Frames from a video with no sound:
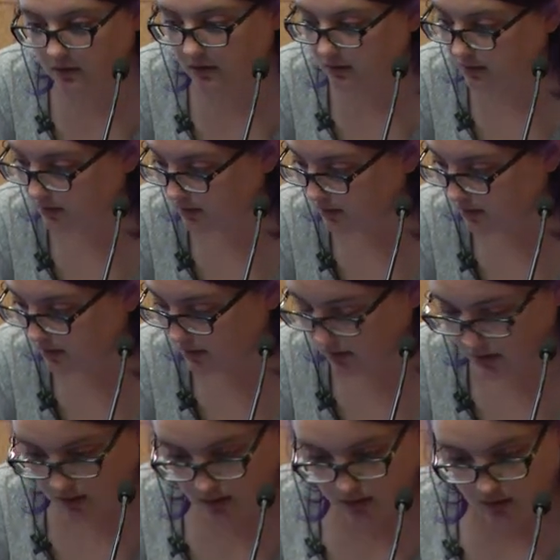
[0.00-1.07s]
Yeah.
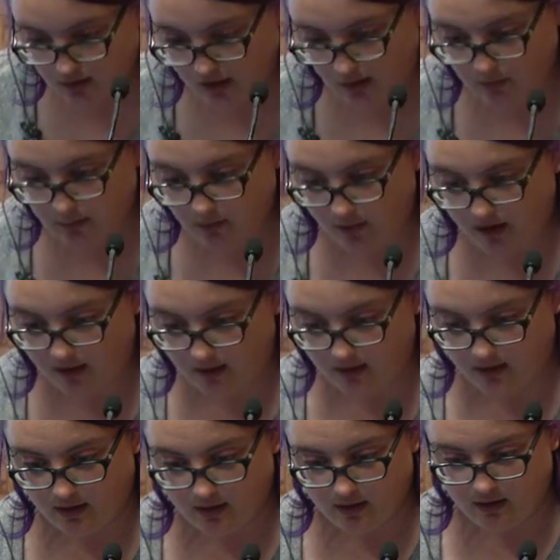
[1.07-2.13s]
That would be why.
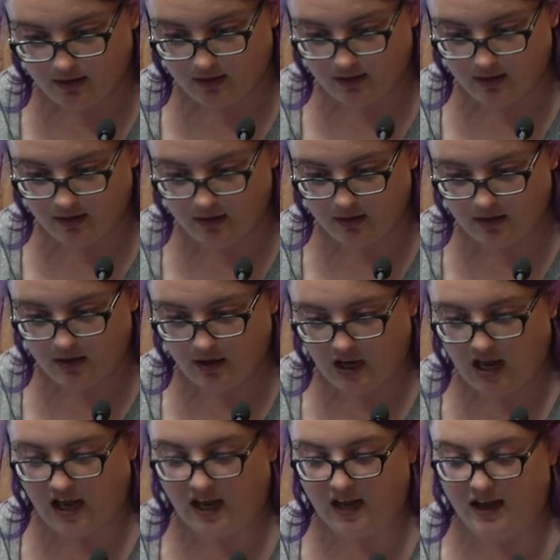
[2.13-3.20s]

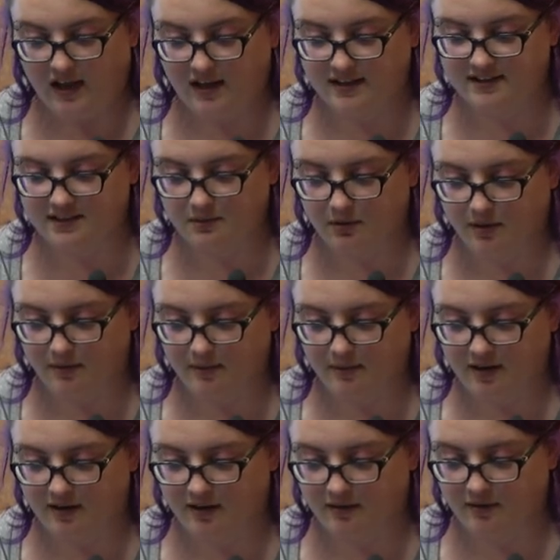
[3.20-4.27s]
Ah, I see where I'm
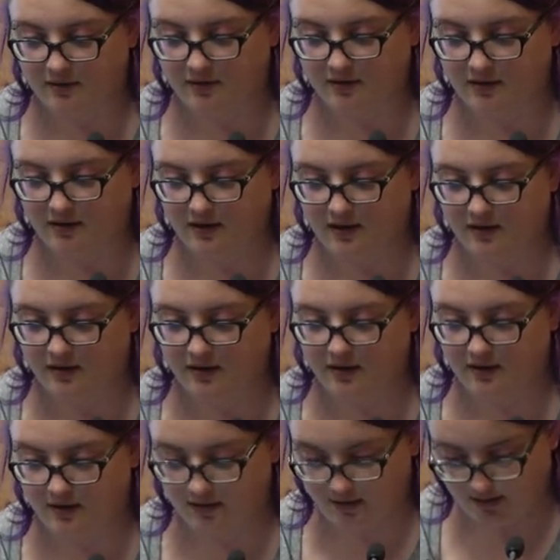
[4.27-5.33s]
at now. All
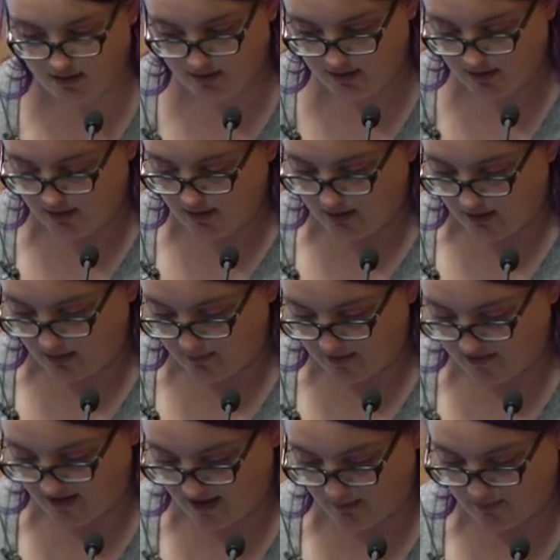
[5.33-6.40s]
right. Got
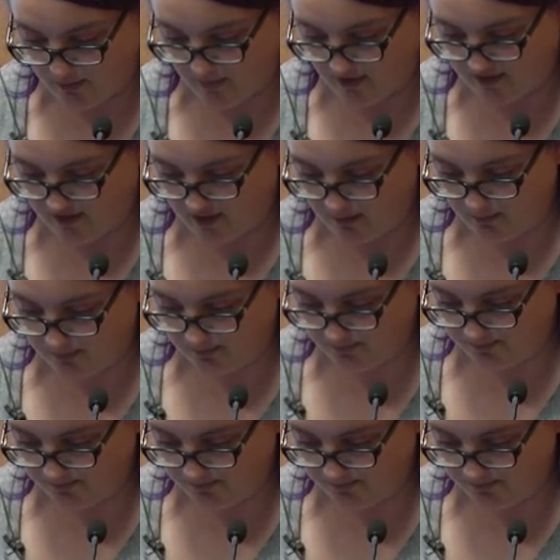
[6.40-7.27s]
my tabs mixed up.